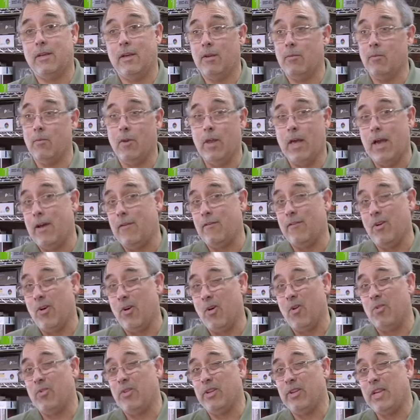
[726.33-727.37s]
and we'll have
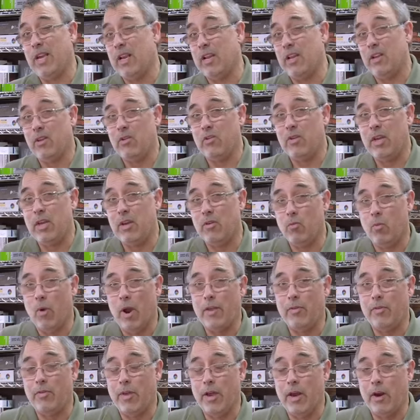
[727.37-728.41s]
all the data you need
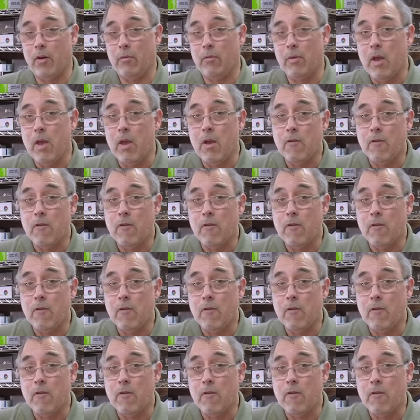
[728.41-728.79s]
right there.